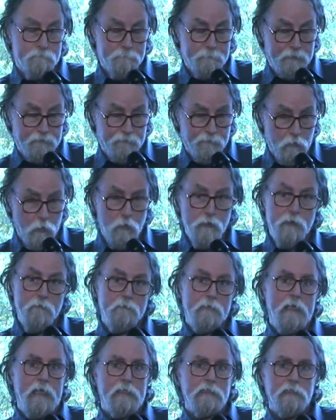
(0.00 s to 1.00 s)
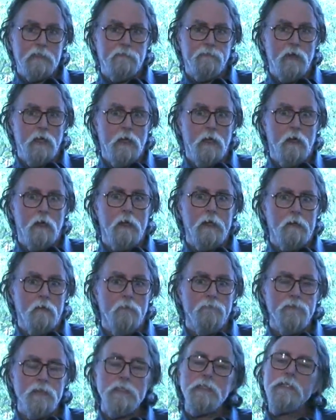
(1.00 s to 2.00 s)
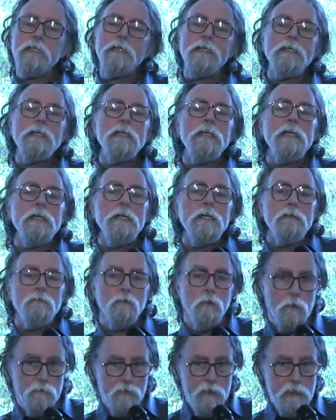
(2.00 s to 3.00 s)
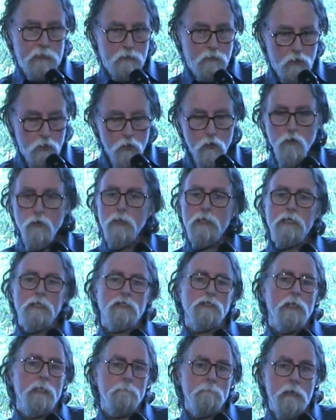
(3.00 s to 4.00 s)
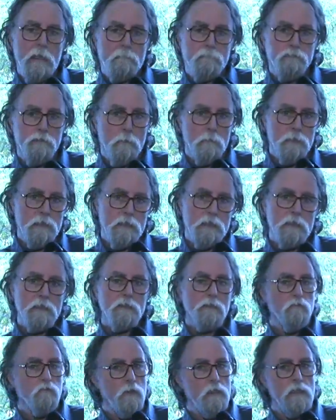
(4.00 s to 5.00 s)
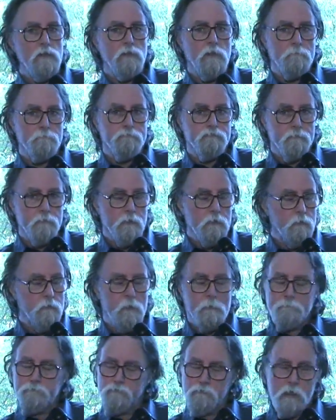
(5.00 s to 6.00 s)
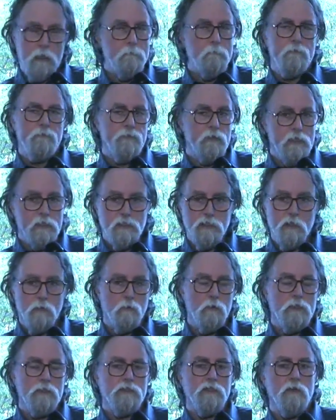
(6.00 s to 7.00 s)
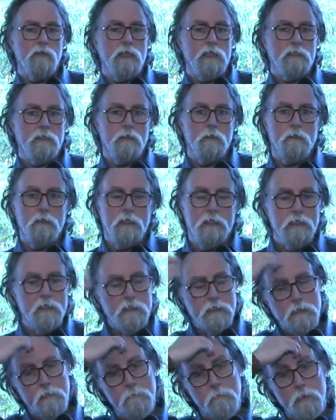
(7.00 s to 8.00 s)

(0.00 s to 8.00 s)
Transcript: before they're elected for high office, what they do is they make promises. One of the prima facie ones that they do, and it's the